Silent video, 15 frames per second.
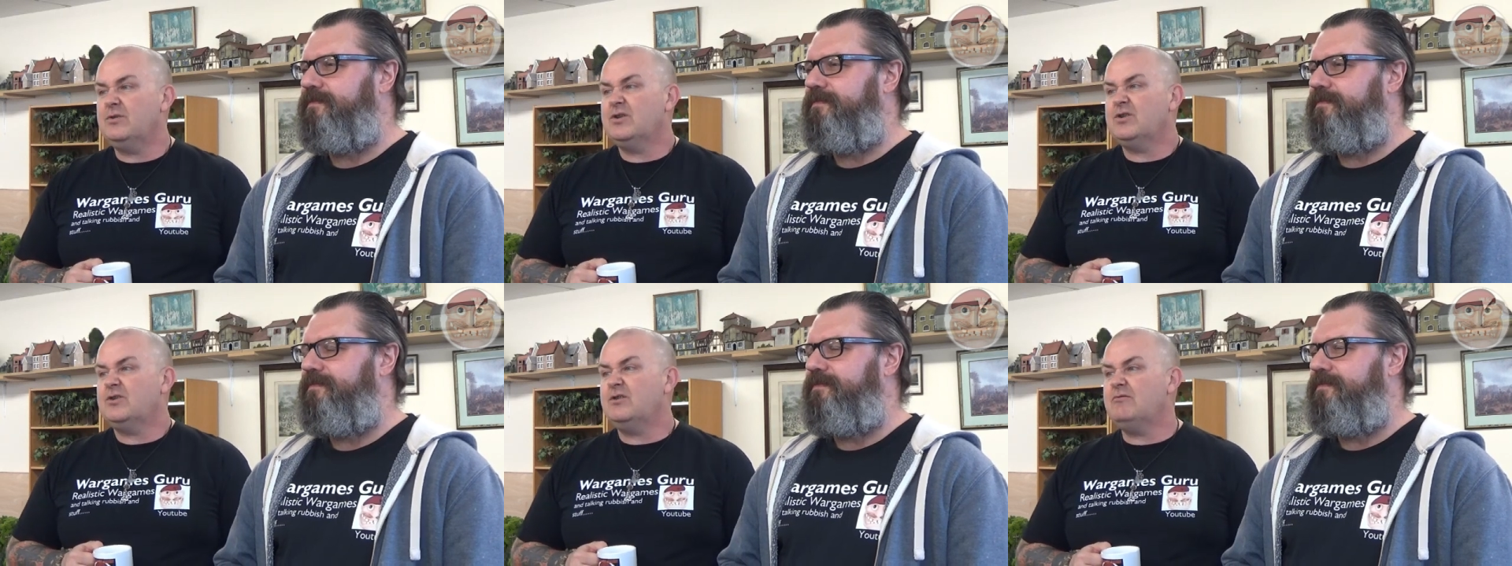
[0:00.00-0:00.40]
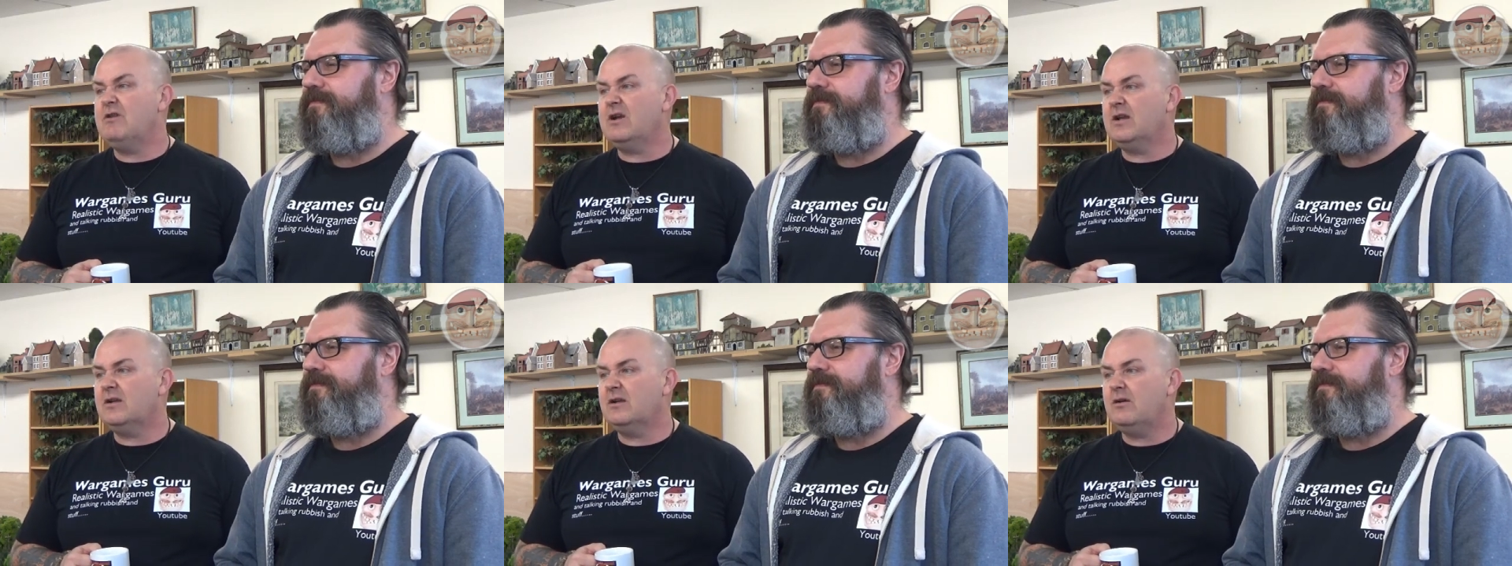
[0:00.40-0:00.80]
Speaker 1: we're just two
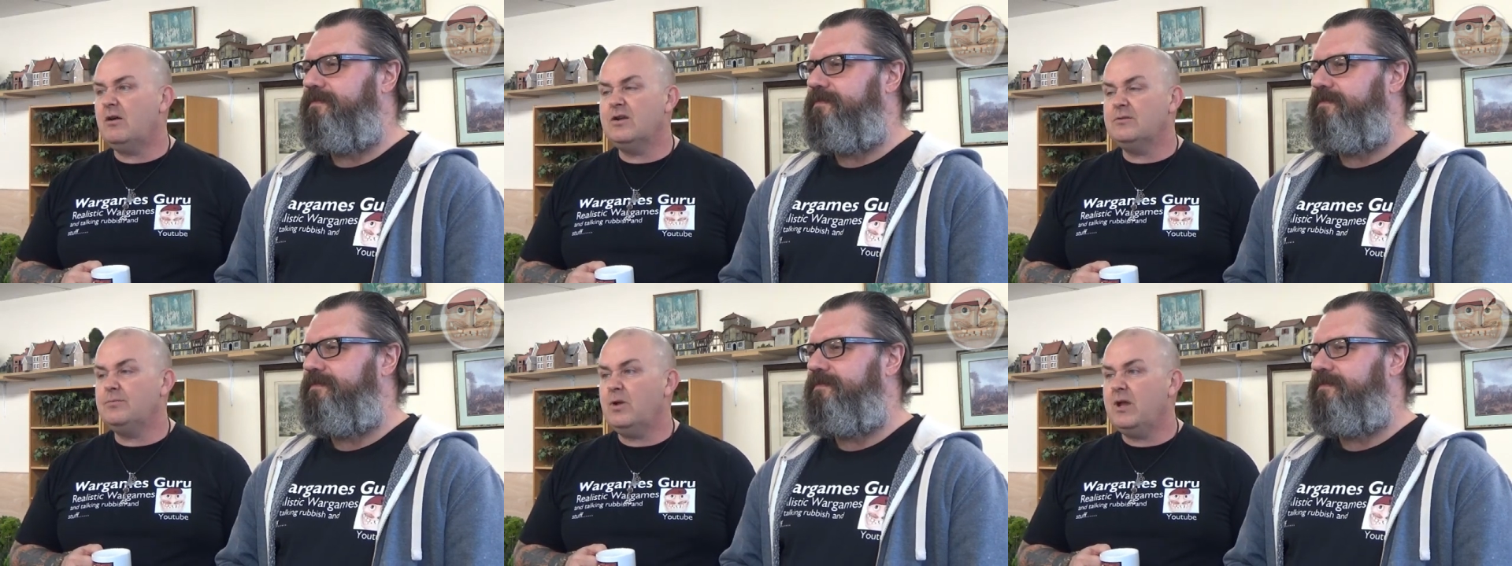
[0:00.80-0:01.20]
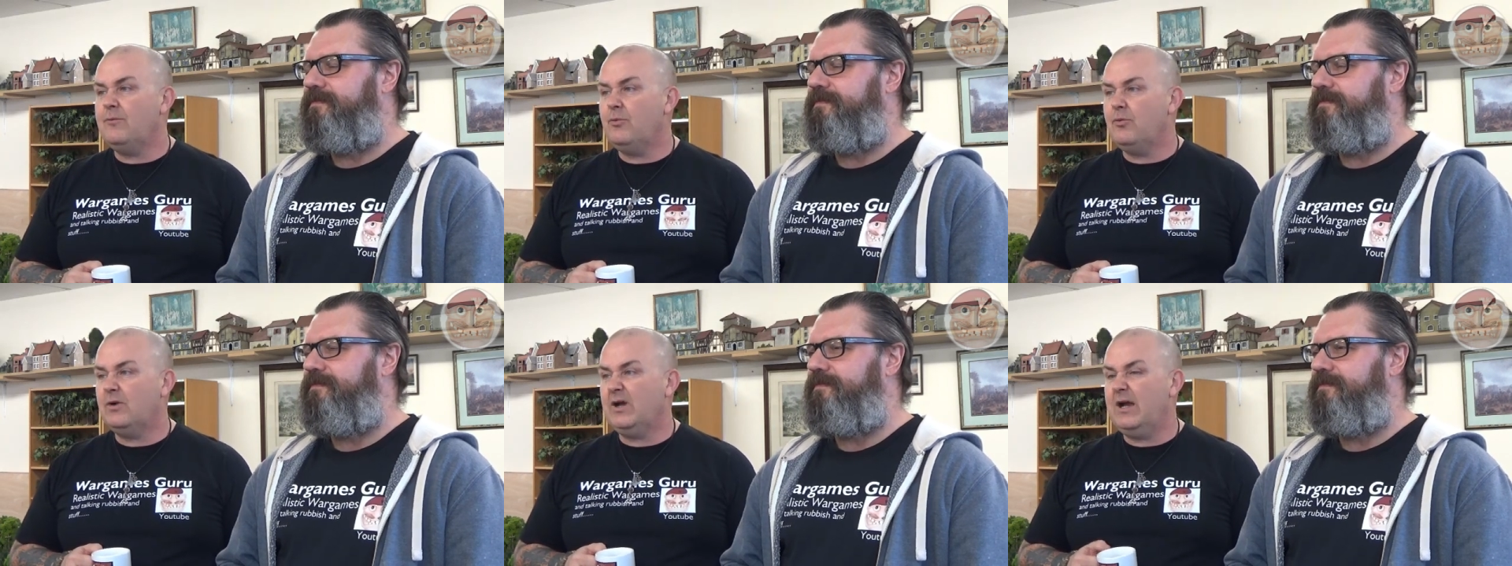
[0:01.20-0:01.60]
regular guys who play
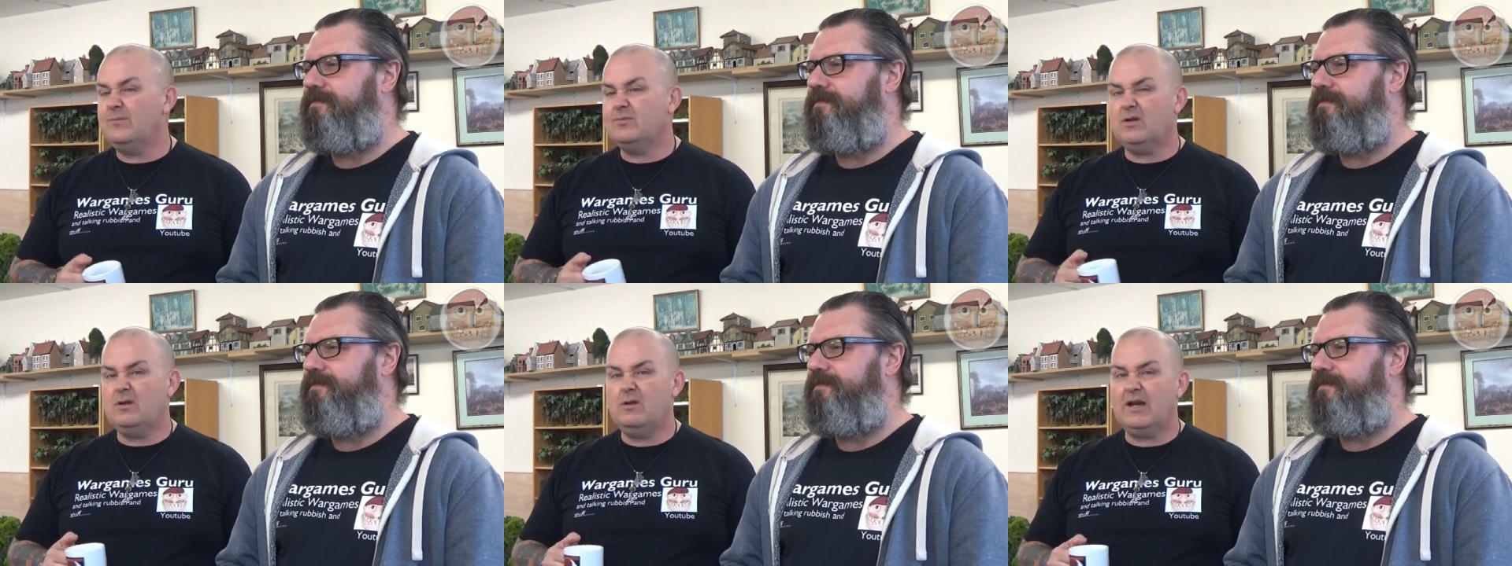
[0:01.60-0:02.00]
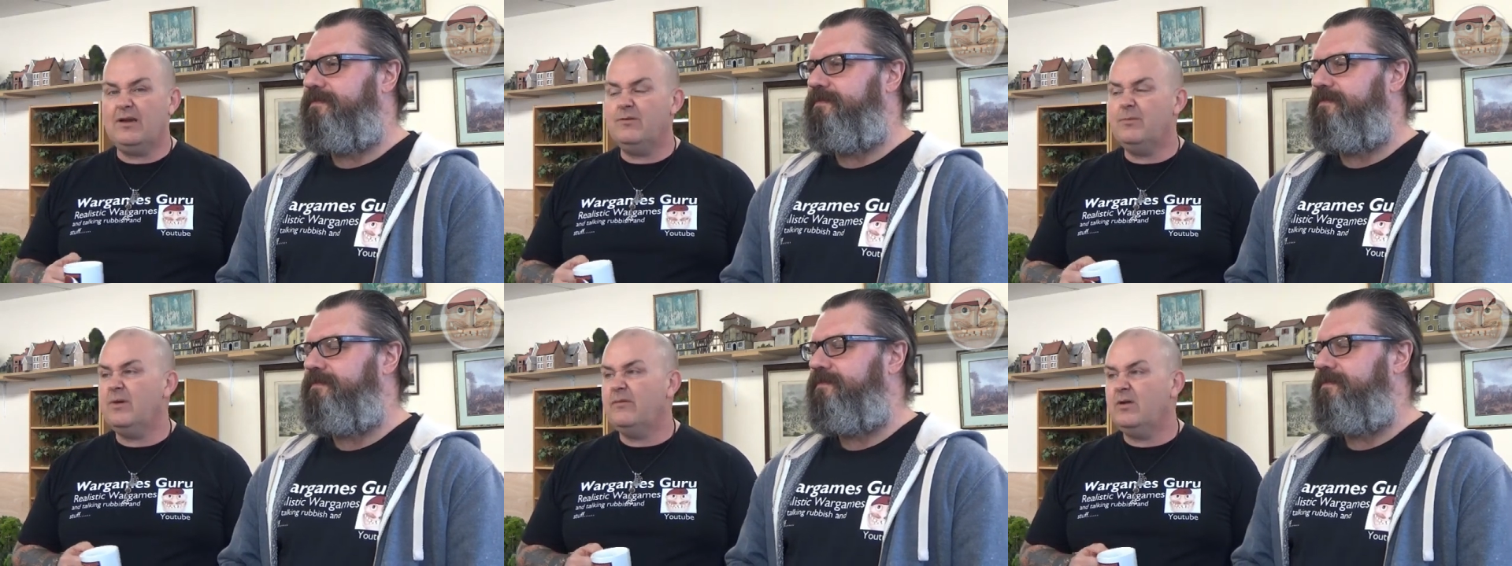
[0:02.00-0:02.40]
war games and like
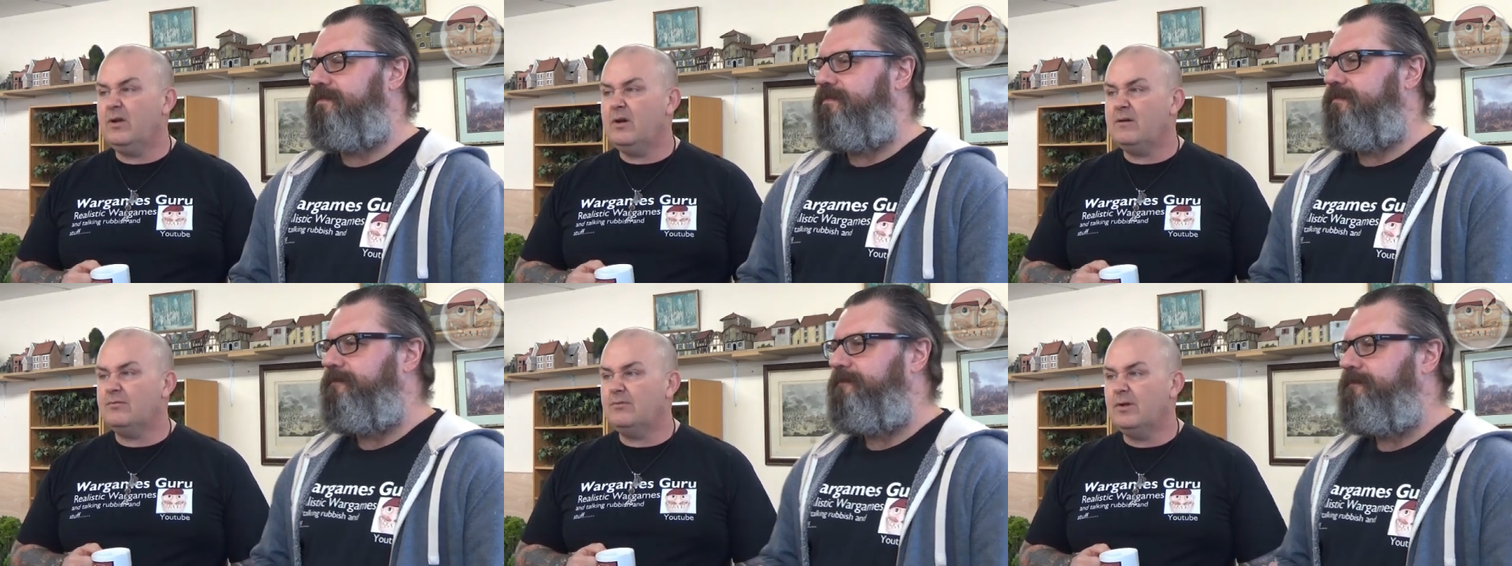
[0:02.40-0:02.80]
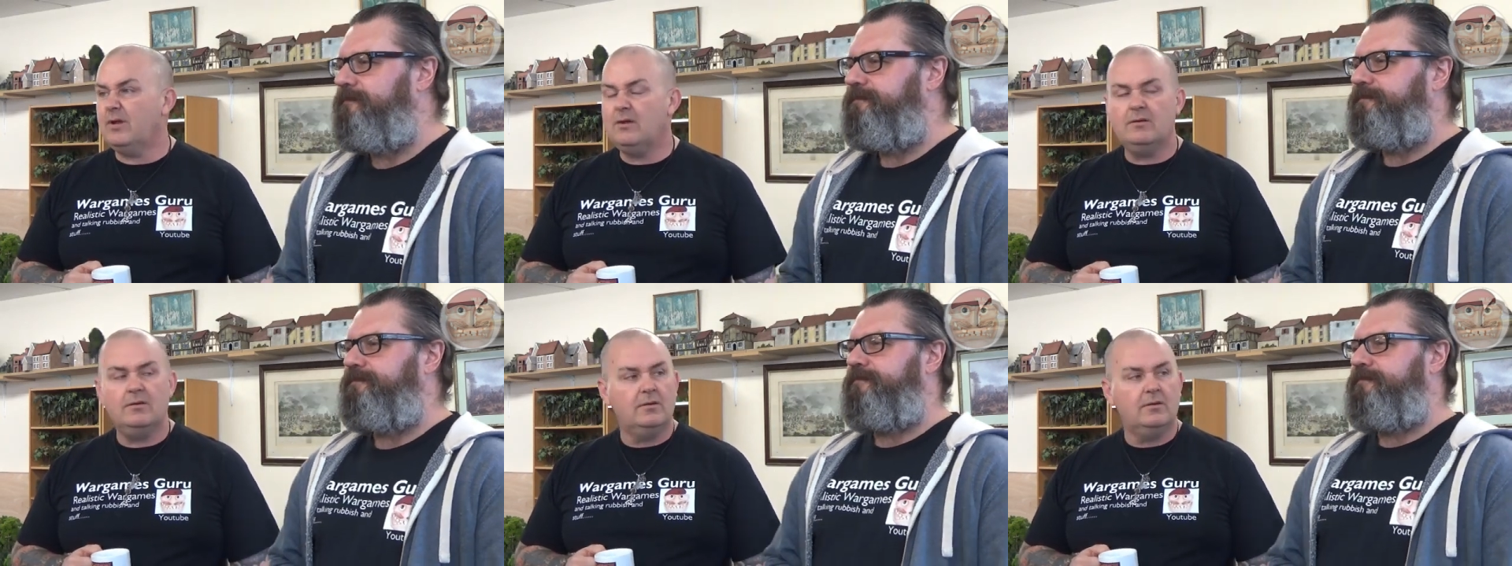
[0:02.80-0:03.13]
having a bit of a laugh really.